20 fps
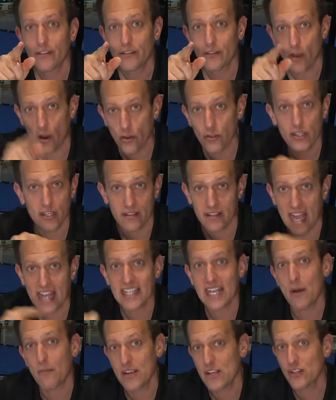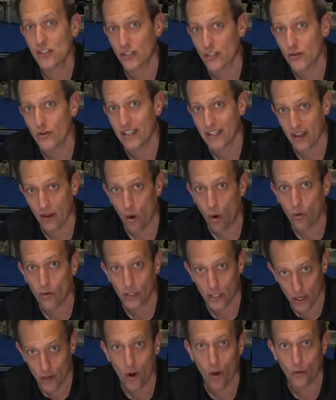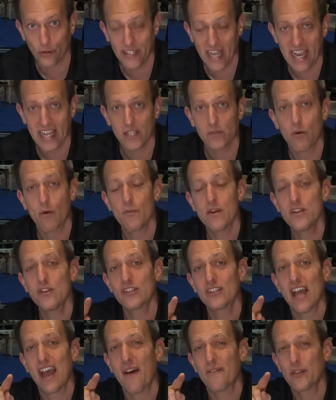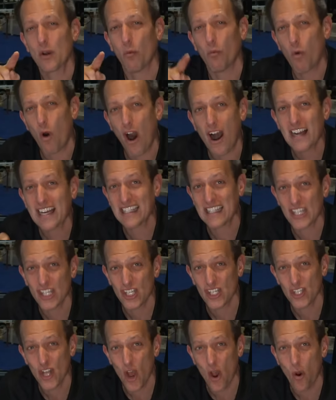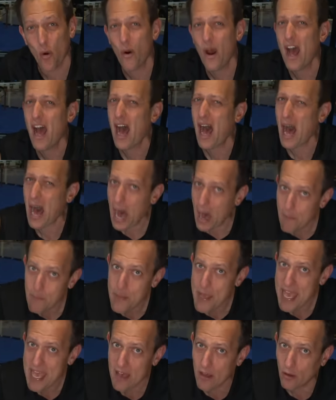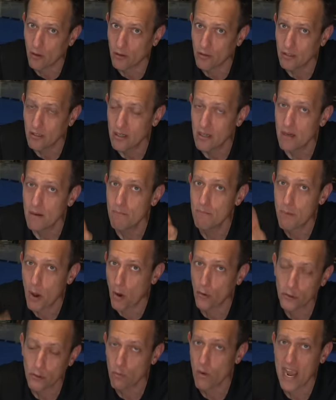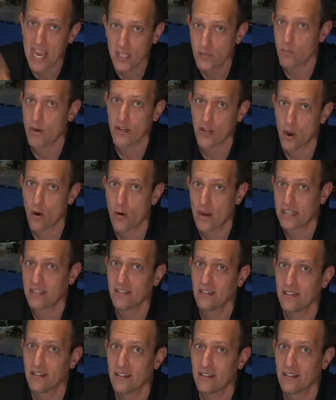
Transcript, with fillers: those, that's how we used to do it in the good old days when we used to have to walk in the snow uphill both ways when going